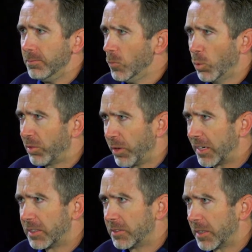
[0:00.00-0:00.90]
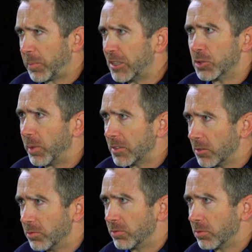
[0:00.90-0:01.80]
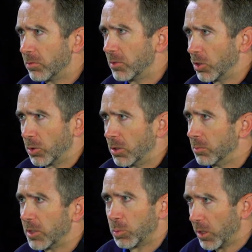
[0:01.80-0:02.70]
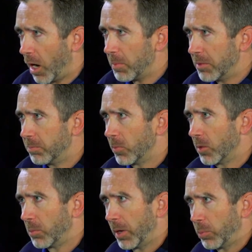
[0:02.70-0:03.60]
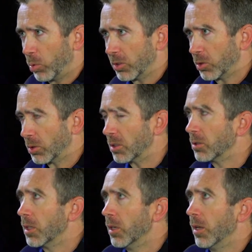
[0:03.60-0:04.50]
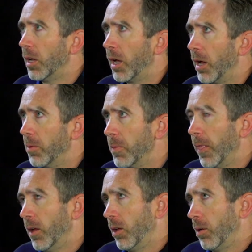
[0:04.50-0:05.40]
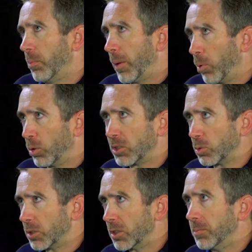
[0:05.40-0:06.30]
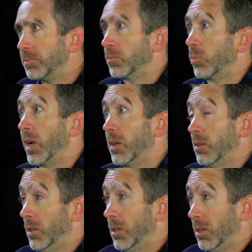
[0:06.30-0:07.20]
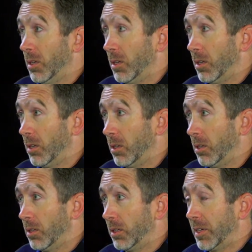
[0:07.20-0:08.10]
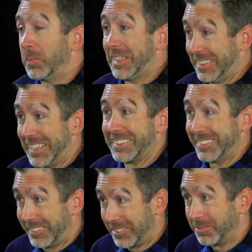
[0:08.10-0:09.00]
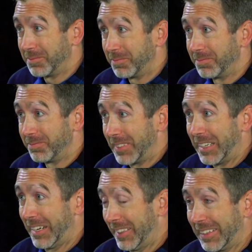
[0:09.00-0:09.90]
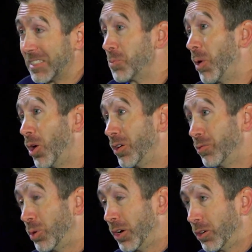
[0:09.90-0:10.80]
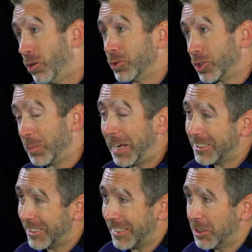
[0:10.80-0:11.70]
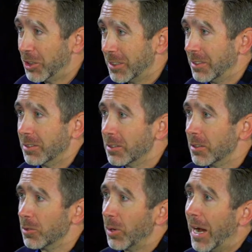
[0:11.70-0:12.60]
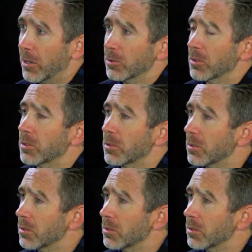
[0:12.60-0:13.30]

quite frankly. Like major depressive disorder, much more common than bipolar disorder. Bipolar disorder, right, can be intense. And I think that's part of where our culture imagination around